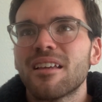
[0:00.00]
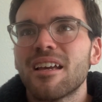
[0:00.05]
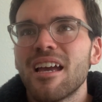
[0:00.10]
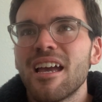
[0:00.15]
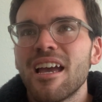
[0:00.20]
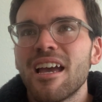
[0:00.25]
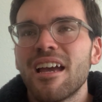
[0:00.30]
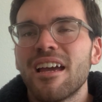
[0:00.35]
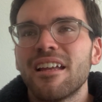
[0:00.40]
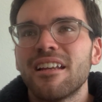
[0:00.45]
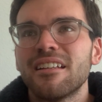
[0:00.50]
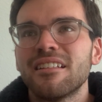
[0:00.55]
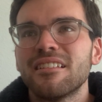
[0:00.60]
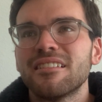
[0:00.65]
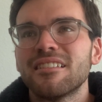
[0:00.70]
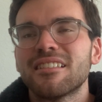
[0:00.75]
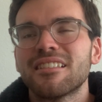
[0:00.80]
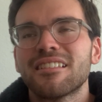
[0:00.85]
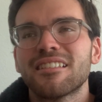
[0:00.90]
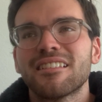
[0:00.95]

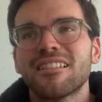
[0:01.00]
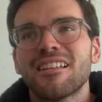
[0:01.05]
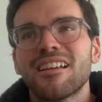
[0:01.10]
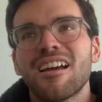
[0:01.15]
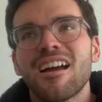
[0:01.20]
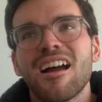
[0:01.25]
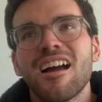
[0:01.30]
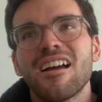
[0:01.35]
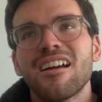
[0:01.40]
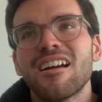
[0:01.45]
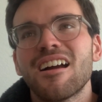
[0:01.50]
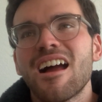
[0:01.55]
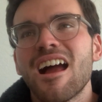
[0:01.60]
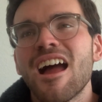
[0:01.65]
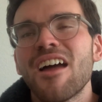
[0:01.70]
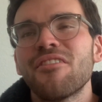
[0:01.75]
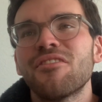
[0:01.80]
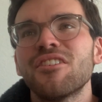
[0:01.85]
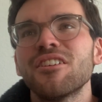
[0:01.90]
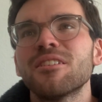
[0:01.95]
and
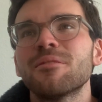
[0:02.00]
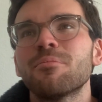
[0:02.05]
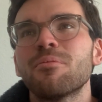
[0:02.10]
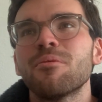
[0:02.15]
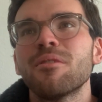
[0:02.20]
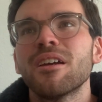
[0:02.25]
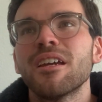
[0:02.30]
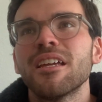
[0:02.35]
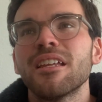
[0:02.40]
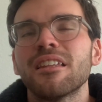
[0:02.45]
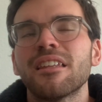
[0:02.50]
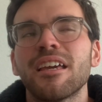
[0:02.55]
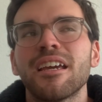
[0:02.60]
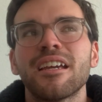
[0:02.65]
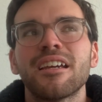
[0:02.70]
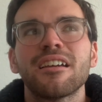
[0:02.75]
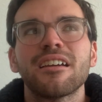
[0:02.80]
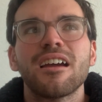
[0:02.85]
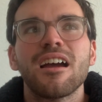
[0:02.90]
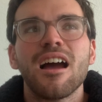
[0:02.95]
at this point,
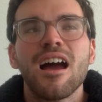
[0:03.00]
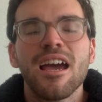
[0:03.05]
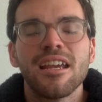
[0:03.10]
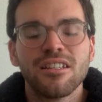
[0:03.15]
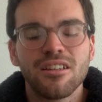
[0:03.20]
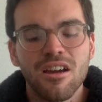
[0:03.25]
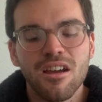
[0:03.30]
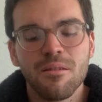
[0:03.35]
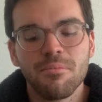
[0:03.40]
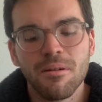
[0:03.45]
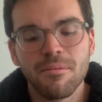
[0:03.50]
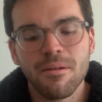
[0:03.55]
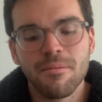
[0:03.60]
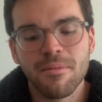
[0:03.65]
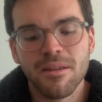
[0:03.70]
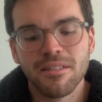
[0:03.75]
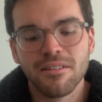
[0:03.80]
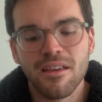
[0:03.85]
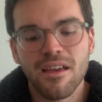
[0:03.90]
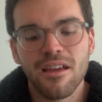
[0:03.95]
I talk about my
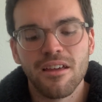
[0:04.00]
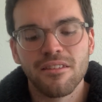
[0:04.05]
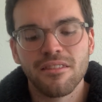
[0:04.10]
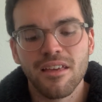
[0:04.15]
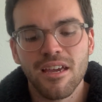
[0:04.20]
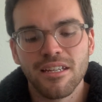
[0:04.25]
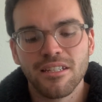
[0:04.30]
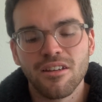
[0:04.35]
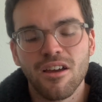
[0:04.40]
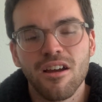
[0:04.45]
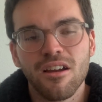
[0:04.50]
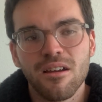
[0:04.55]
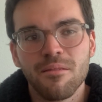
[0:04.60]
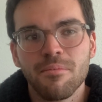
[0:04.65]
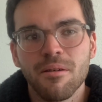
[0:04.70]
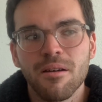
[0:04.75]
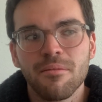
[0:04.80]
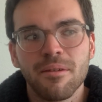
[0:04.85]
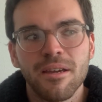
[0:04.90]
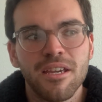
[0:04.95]
mental health, I talk
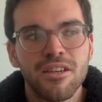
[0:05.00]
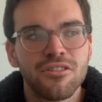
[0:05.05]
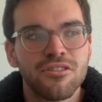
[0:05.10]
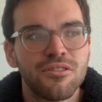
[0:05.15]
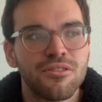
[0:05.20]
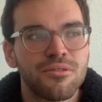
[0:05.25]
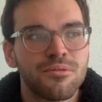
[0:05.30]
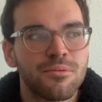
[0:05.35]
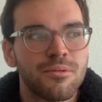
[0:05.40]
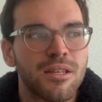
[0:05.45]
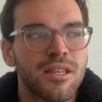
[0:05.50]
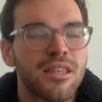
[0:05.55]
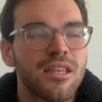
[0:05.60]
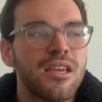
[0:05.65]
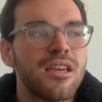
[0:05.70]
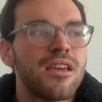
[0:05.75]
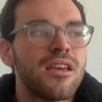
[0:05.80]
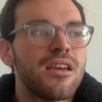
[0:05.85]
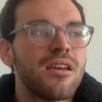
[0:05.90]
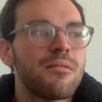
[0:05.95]
about my issues with
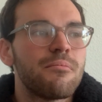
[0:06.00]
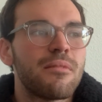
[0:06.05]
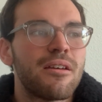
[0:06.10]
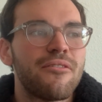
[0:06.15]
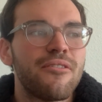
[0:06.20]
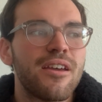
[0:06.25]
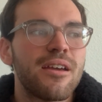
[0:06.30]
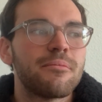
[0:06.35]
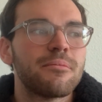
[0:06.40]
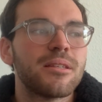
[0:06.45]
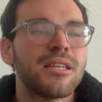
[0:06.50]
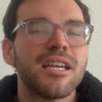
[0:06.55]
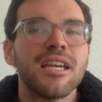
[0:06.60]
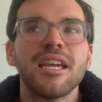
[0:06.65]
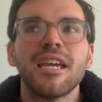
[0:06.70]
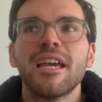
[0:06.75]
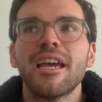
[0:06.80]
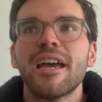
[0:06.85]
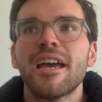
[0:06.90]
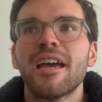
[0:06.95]
my
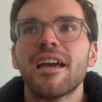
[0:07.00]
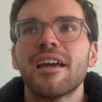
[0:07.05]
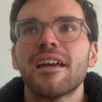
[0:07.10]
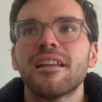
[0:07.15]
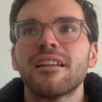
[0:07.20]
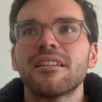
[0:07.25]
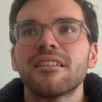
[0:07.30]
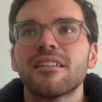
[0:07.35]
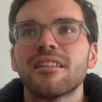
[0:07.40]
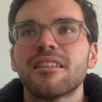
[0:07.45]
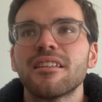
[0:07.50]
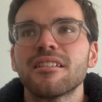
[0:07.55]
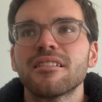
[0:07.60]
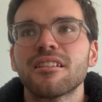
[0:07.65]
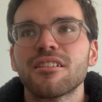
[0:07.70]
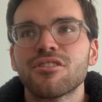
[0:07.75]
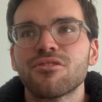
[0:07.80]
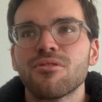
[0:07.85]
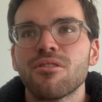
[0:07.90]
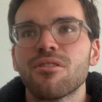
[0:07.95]
family and the things I
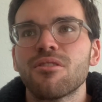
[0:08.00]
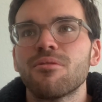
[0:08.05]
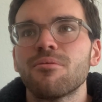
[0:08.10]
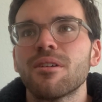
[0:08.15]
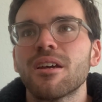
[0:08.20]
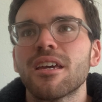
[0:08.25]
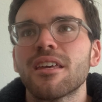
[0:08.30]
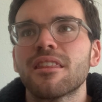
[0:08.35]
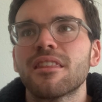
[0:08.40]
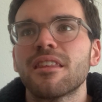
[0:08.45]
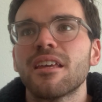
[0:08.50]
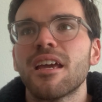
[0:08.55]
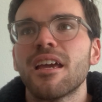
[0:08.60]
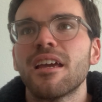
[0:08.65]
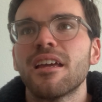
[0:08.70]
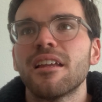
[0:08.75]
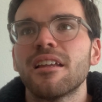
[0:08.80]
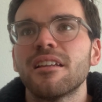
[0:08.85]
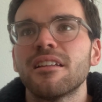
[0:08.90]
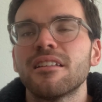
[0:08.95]
struggle with,
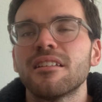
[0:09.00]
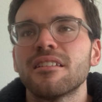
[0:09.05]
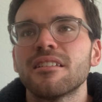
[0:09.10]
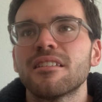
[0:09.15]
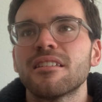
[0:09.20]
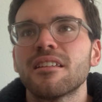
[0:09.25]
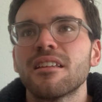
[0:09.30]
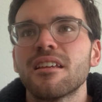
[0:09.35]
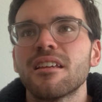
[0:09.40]
and